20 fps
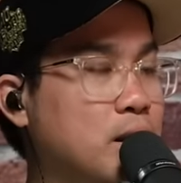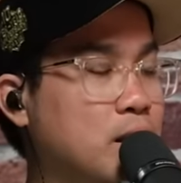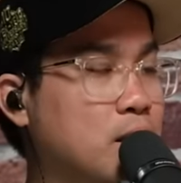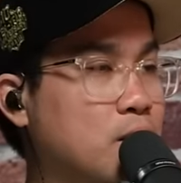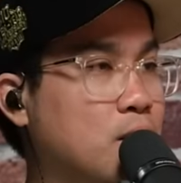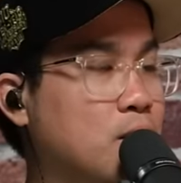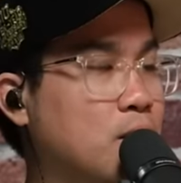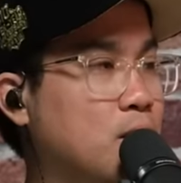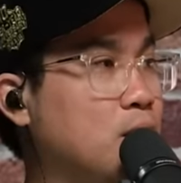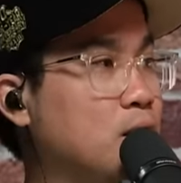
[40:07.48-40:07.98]
but
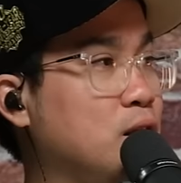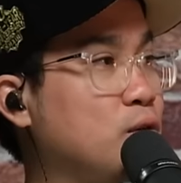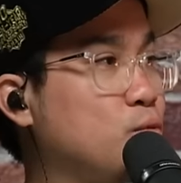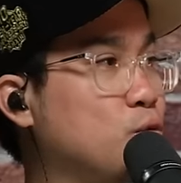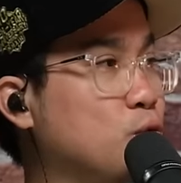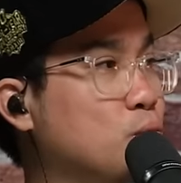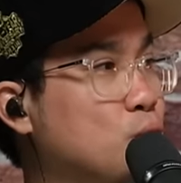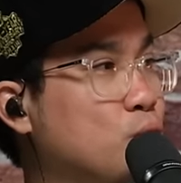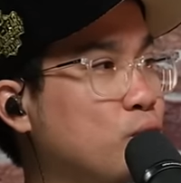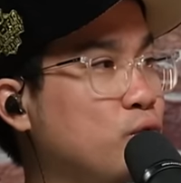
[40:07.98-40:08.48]
in a
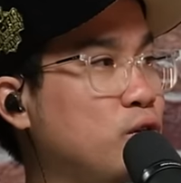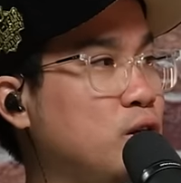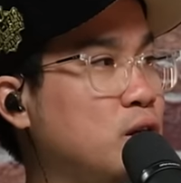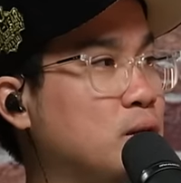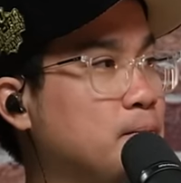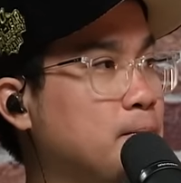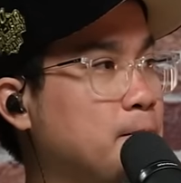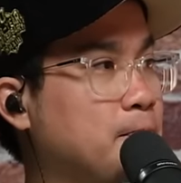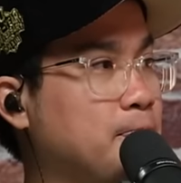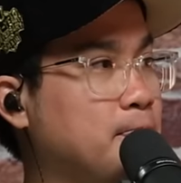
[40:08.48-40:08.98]
Hollywood
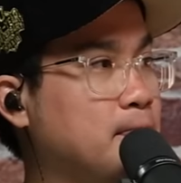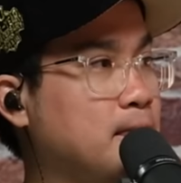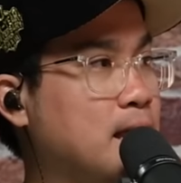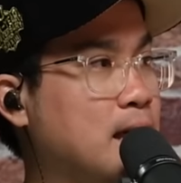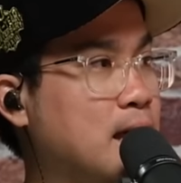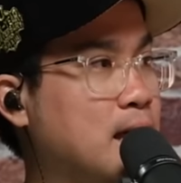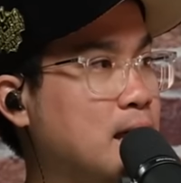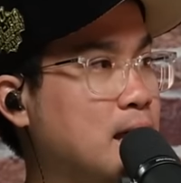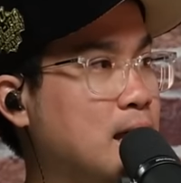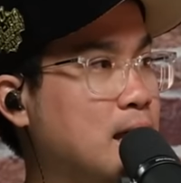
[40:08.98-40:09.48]
movie. Mm,
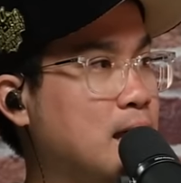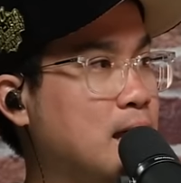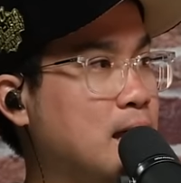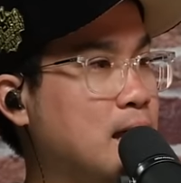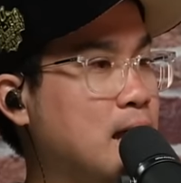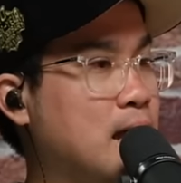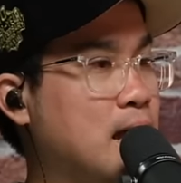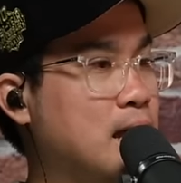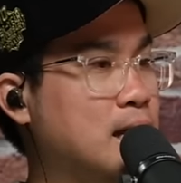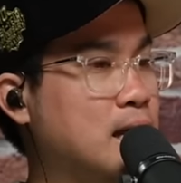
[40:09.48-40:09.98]
yes,
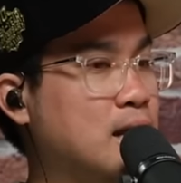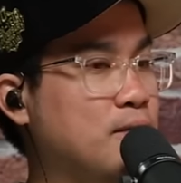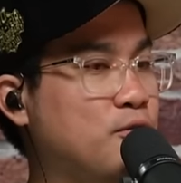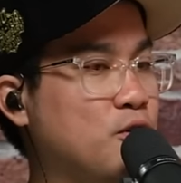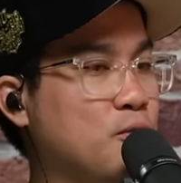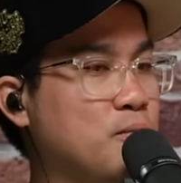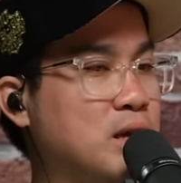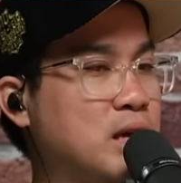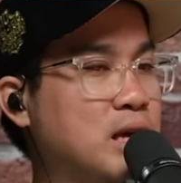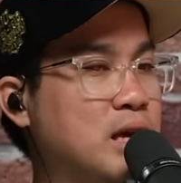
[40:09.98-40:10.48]
exactly. And then
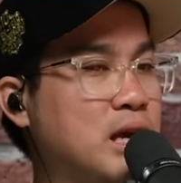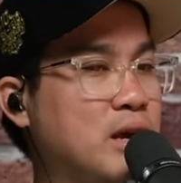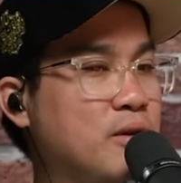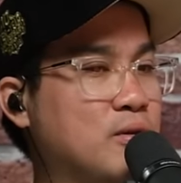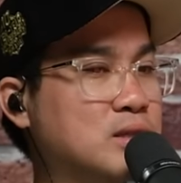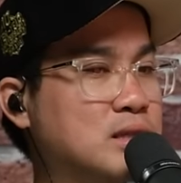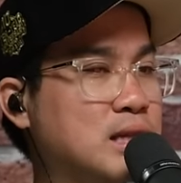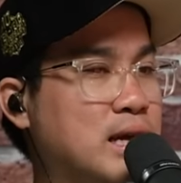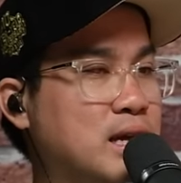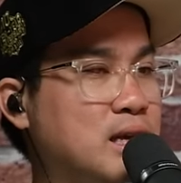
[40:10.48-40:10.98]
for me,
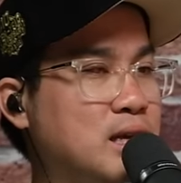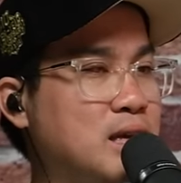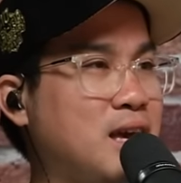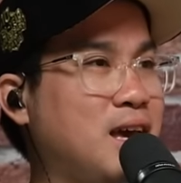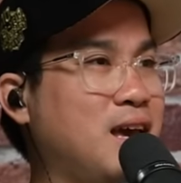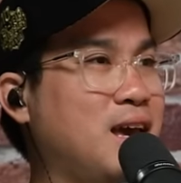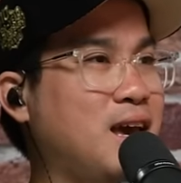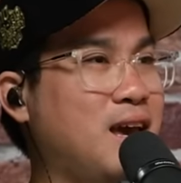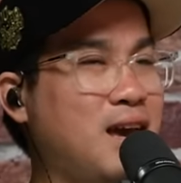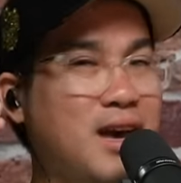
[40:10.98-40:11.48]
it was like,
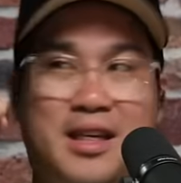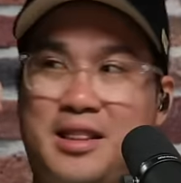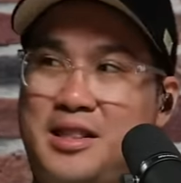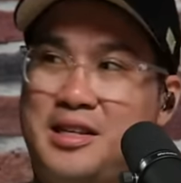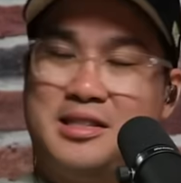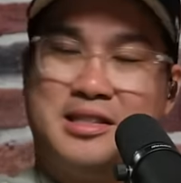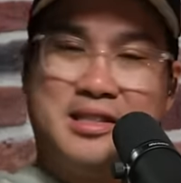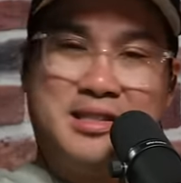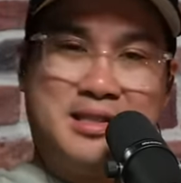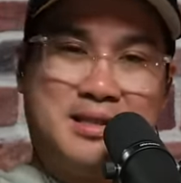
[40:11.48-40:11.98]
yeah,
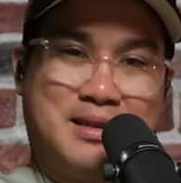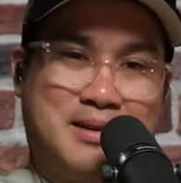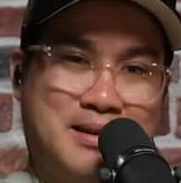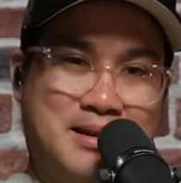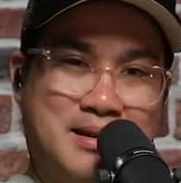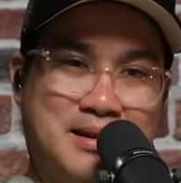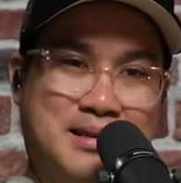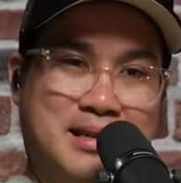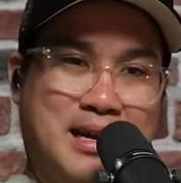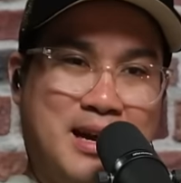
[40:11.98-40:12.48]
this is
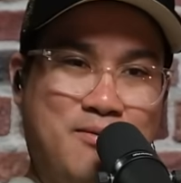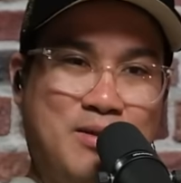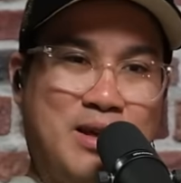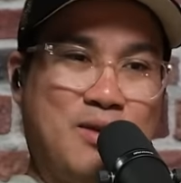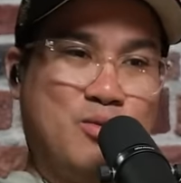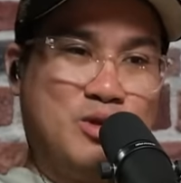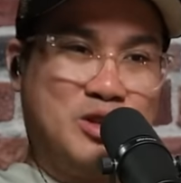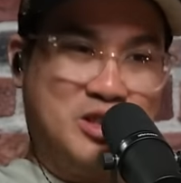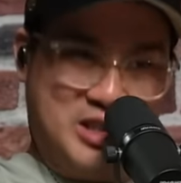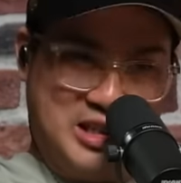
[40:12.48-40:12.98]
the time
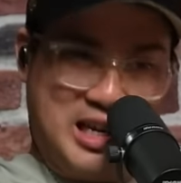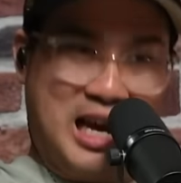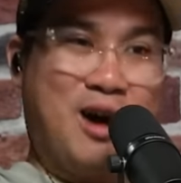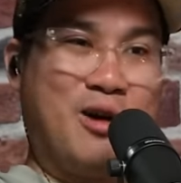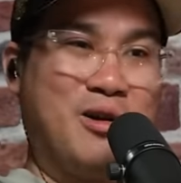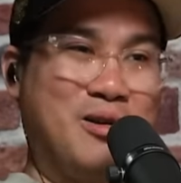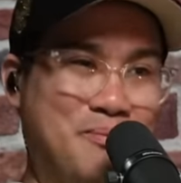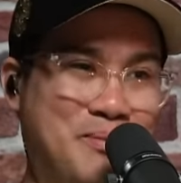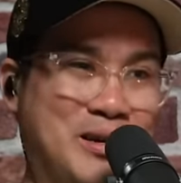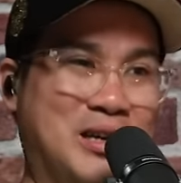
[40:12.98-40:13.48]
that we
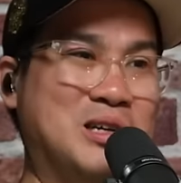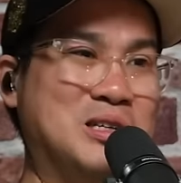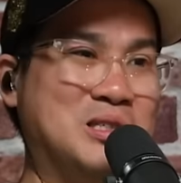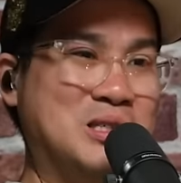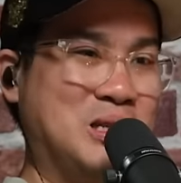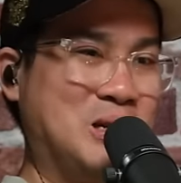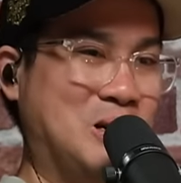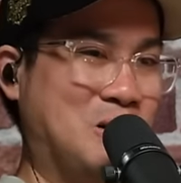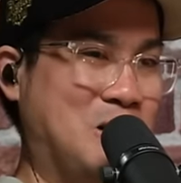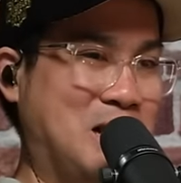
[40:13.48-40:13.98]
shout,
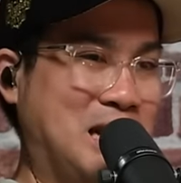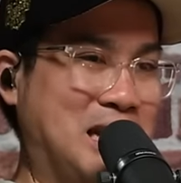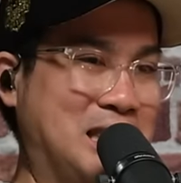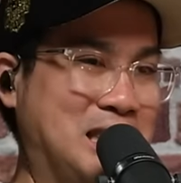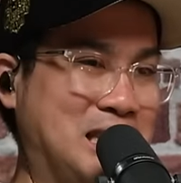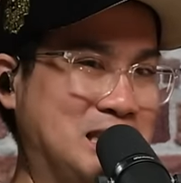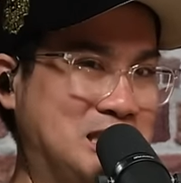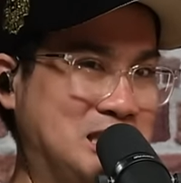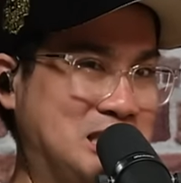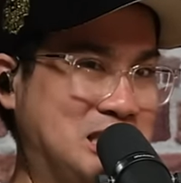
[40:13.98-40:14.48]
because you know
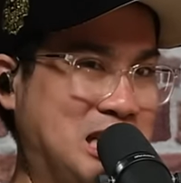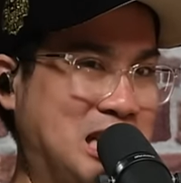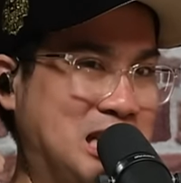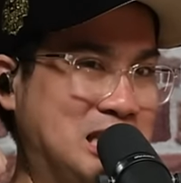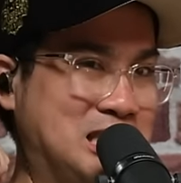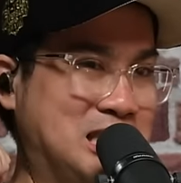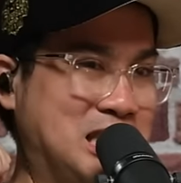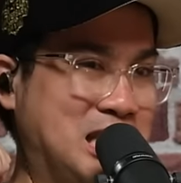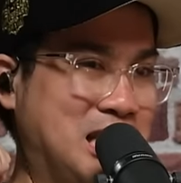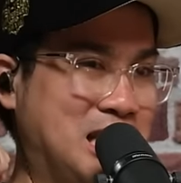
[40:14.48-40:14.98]
why? There's a
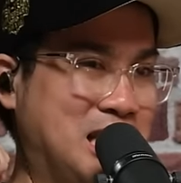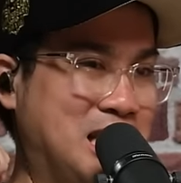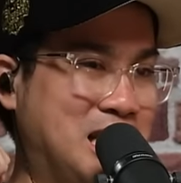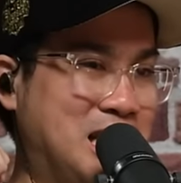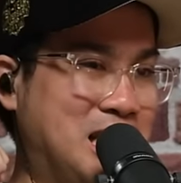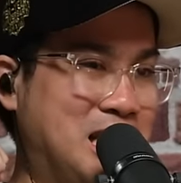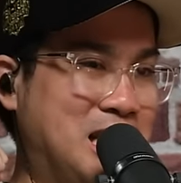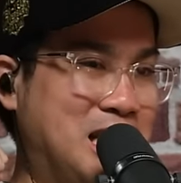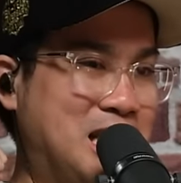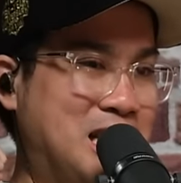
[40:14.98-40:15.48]
chance that
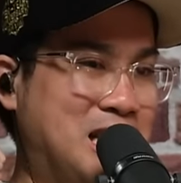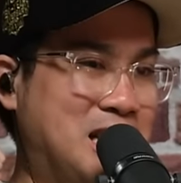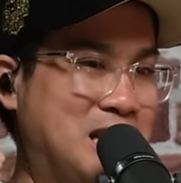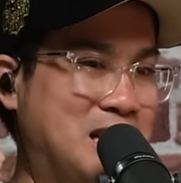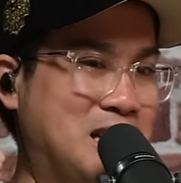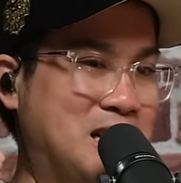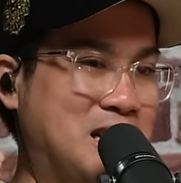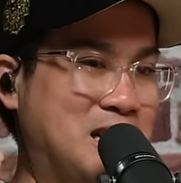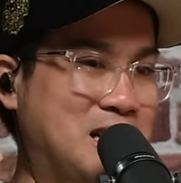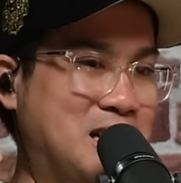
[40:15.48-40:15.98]

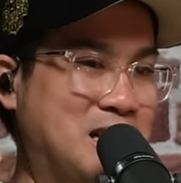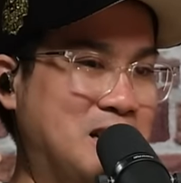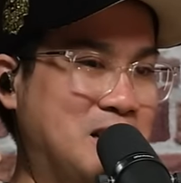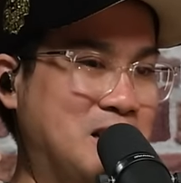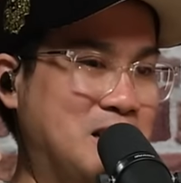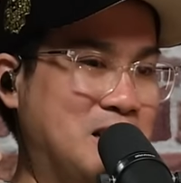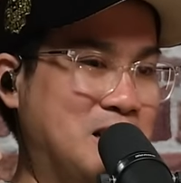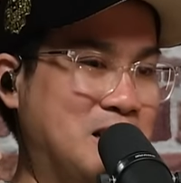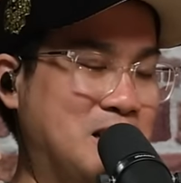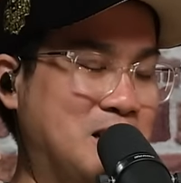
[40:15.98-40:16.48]

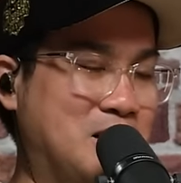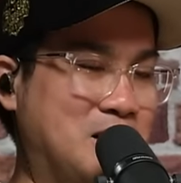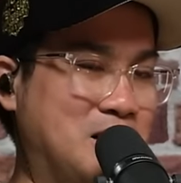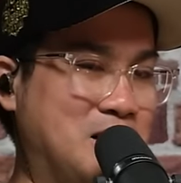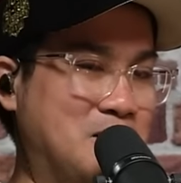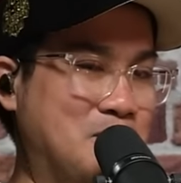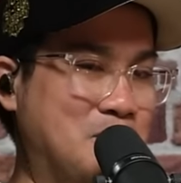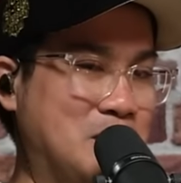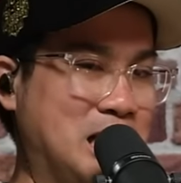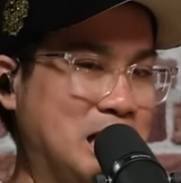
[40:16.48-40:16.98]

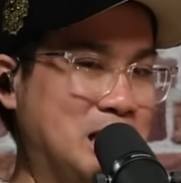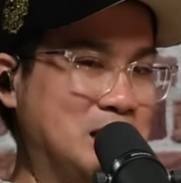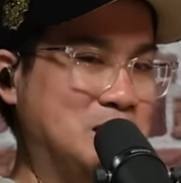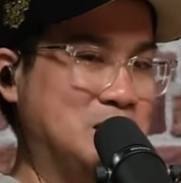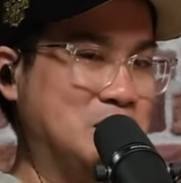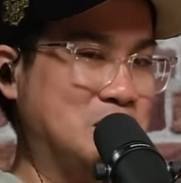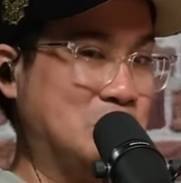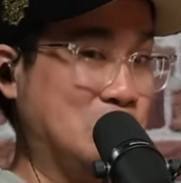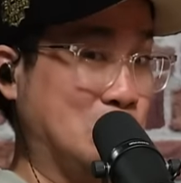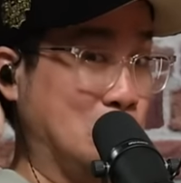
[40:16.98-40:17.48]
uh,
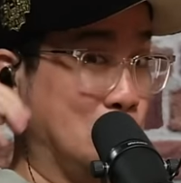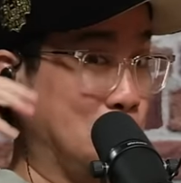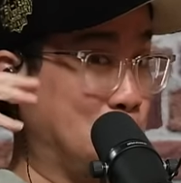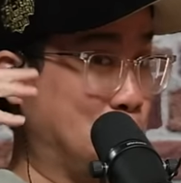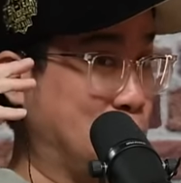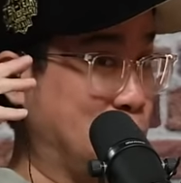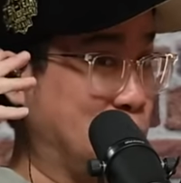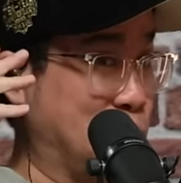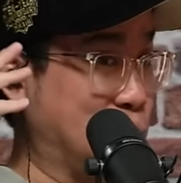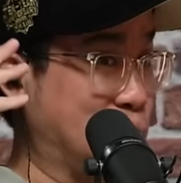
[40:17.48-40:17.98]
Malaysia
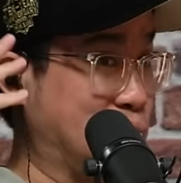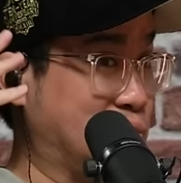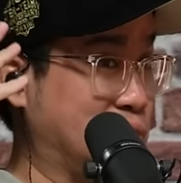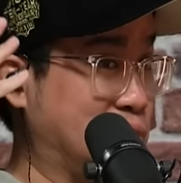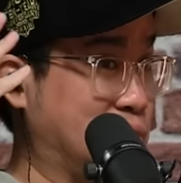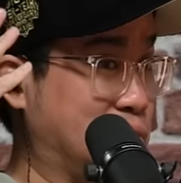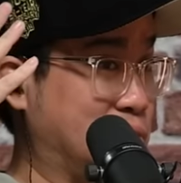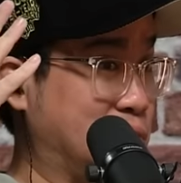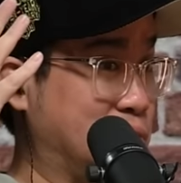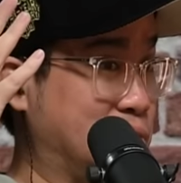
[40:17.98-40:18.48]
could produce
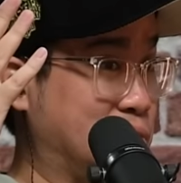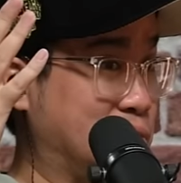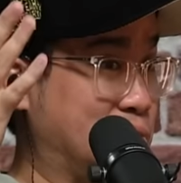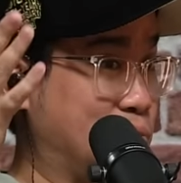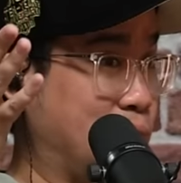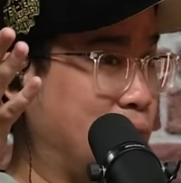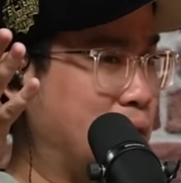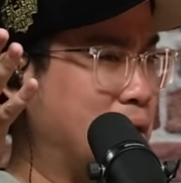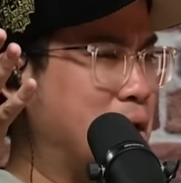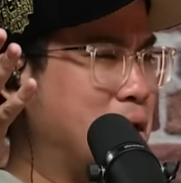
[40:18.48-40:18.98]
these things
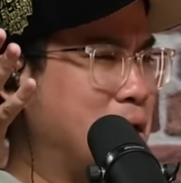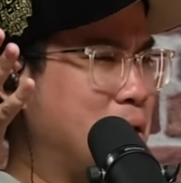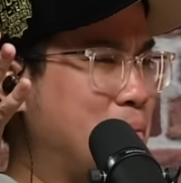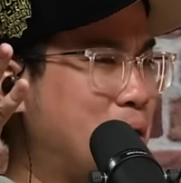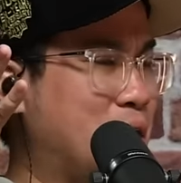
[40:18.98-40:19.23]
as well.